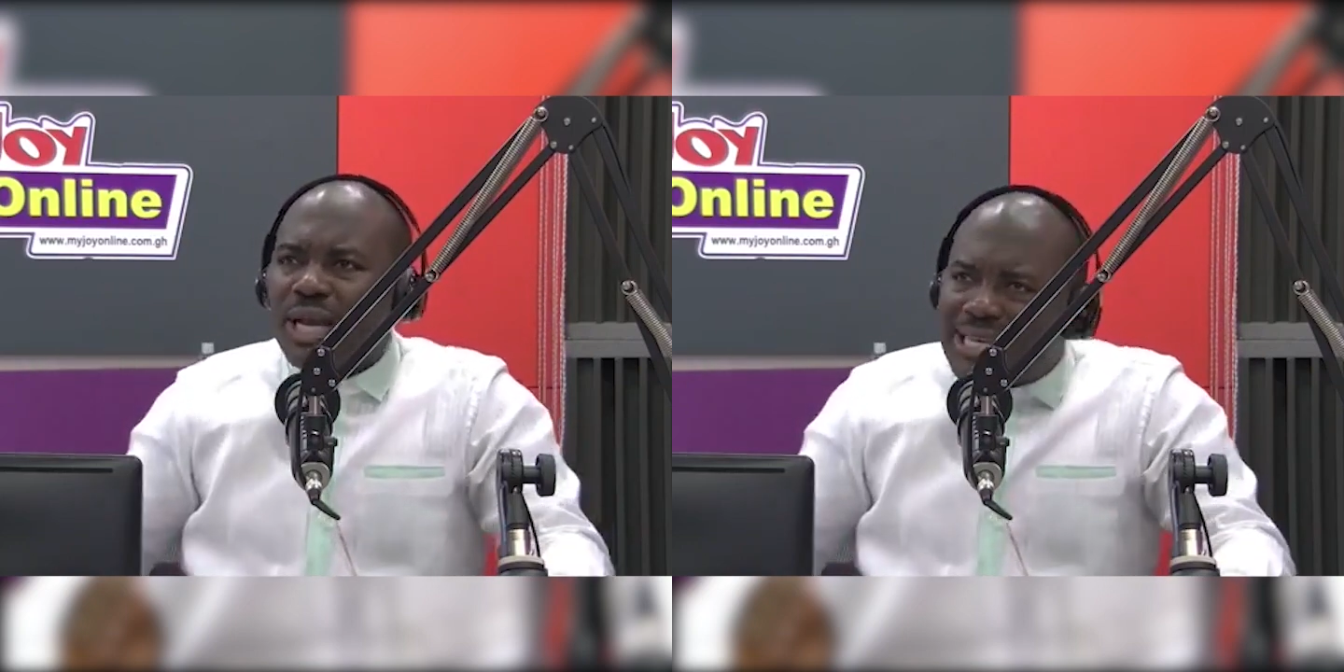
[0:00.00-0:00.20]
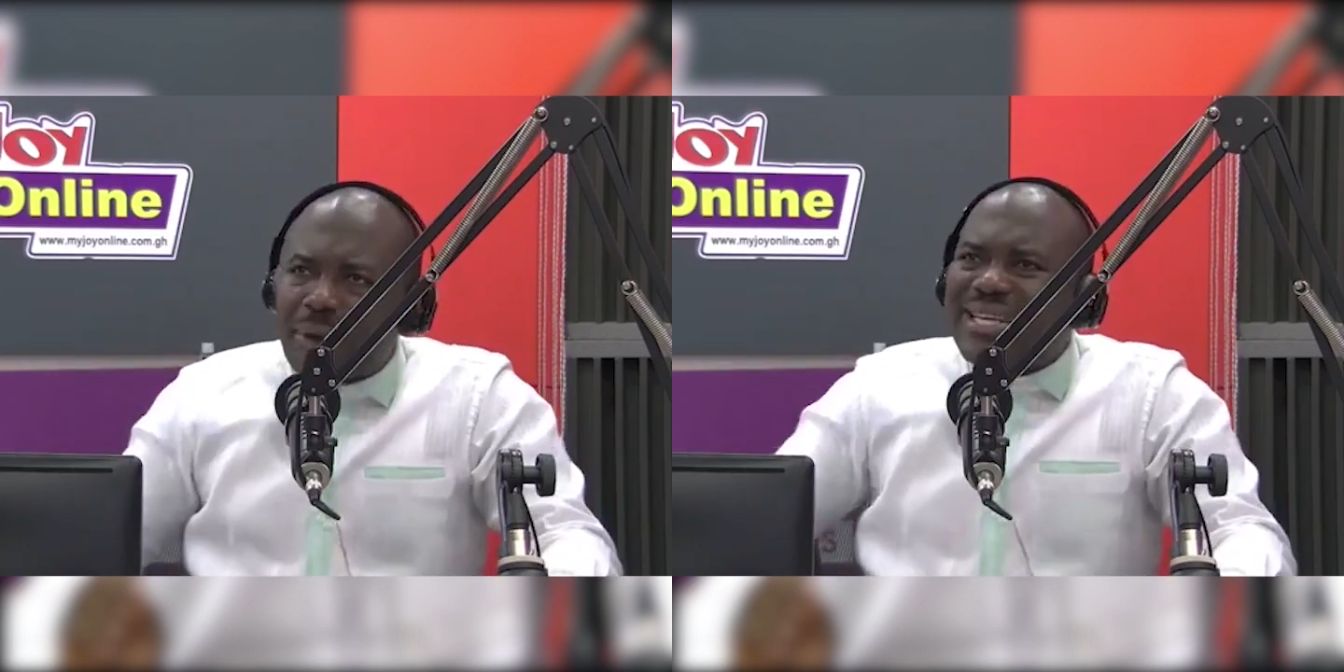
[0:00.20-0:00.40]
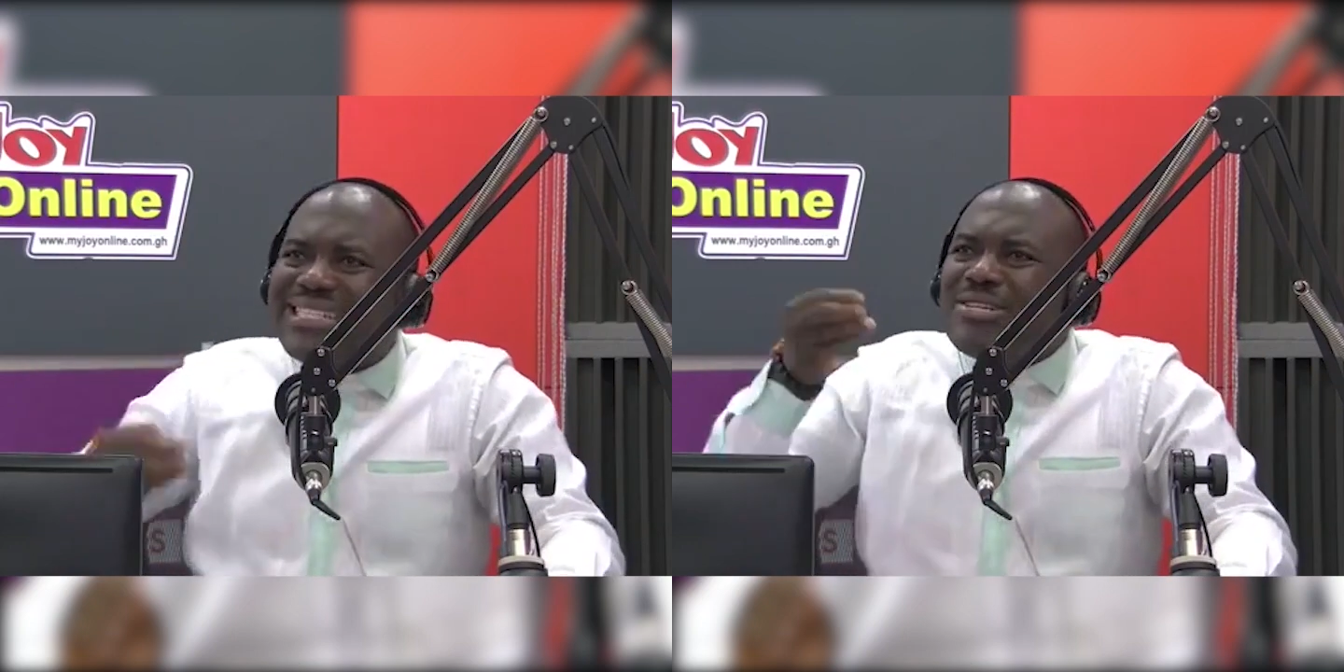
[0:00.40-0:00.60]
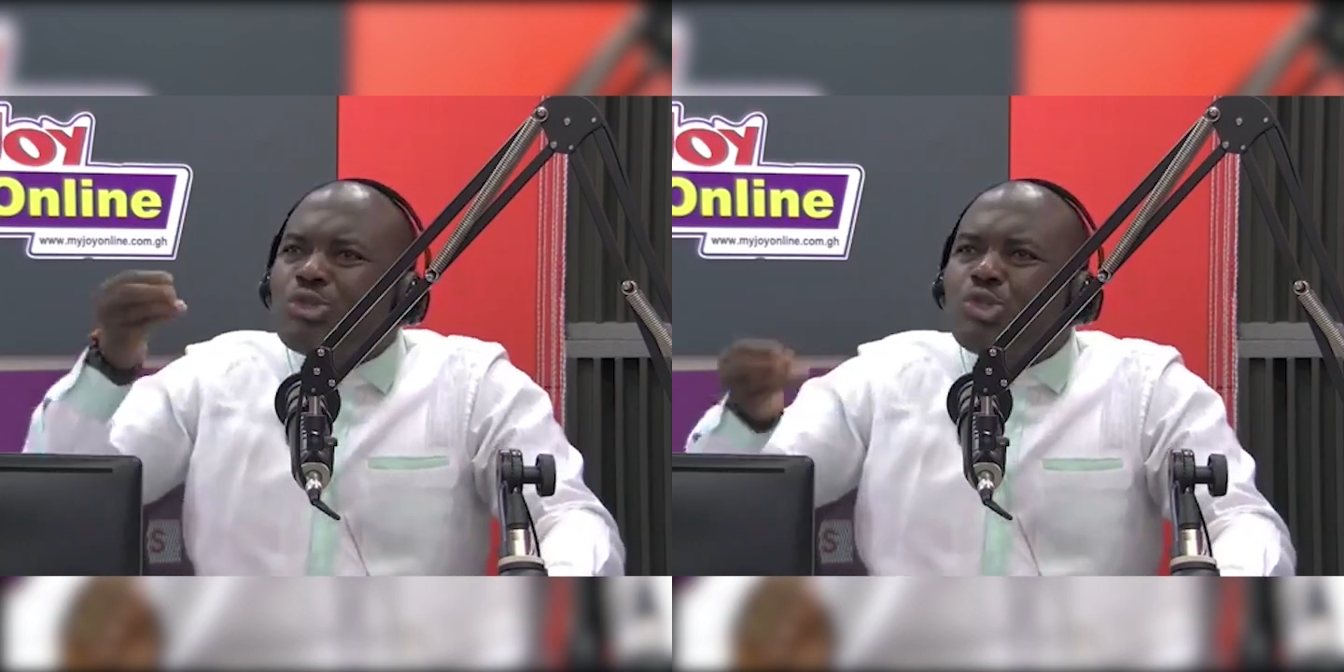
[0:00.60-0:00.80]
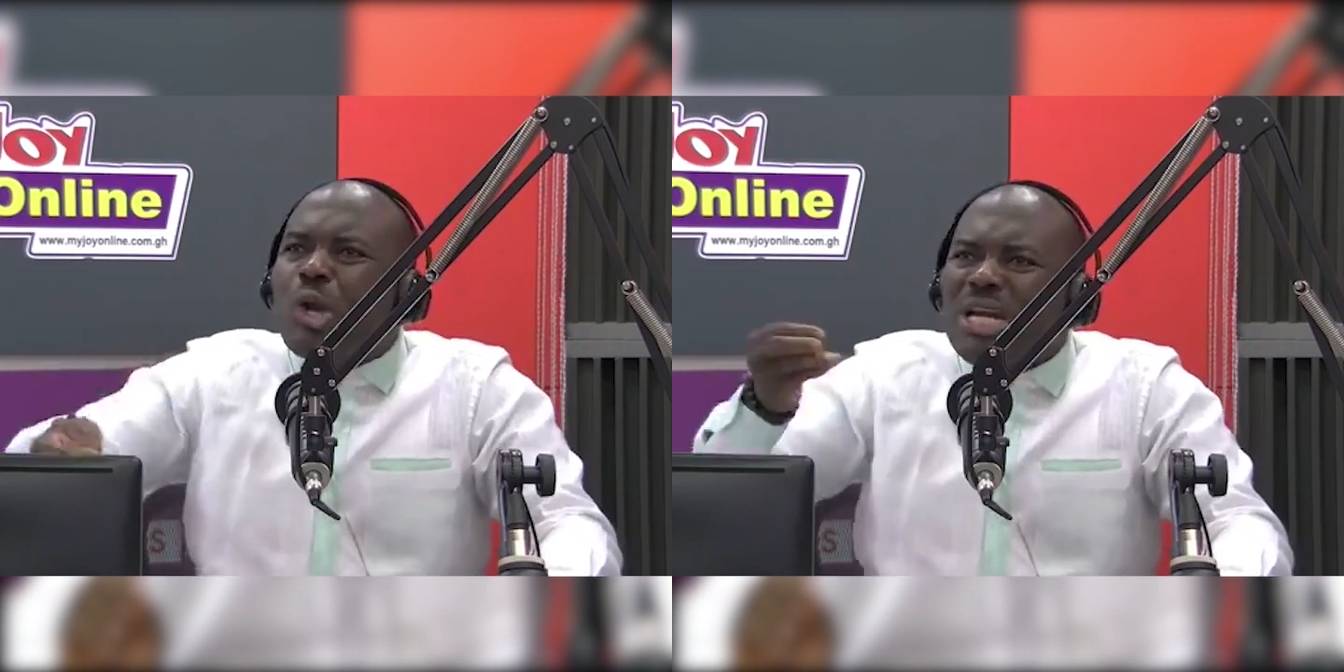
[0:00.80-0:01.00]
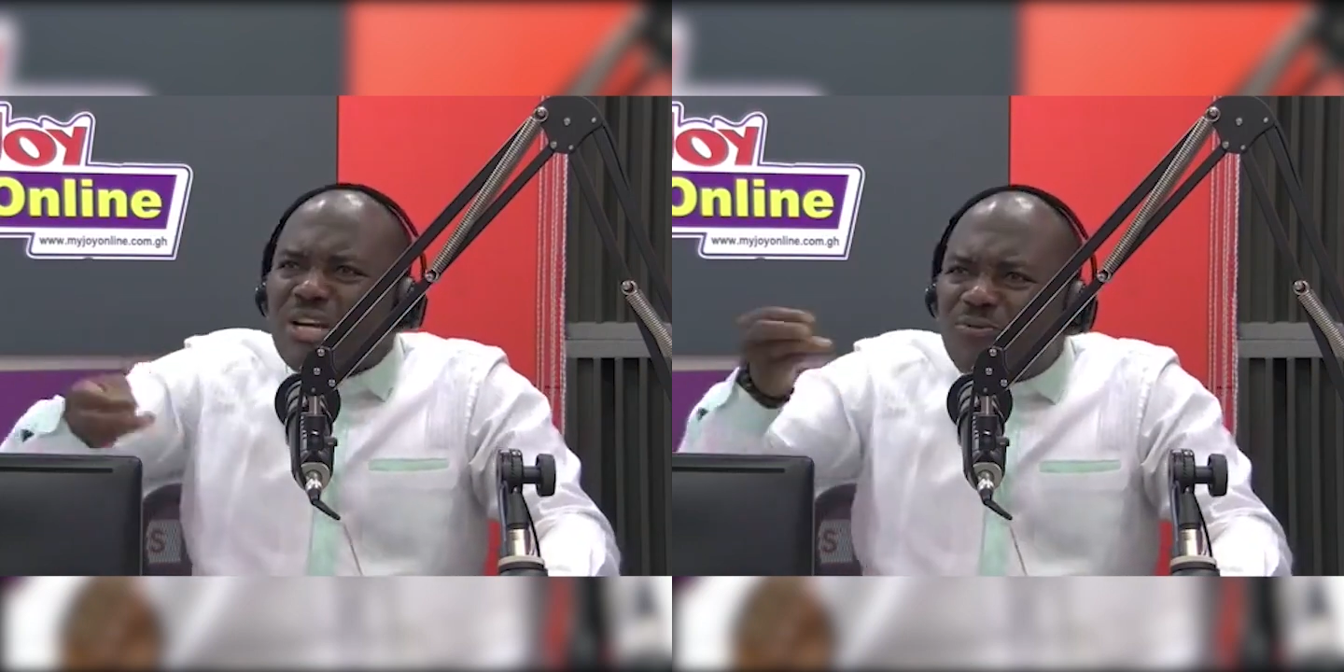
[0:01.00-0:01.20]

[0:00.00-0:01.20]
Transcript: There is the solid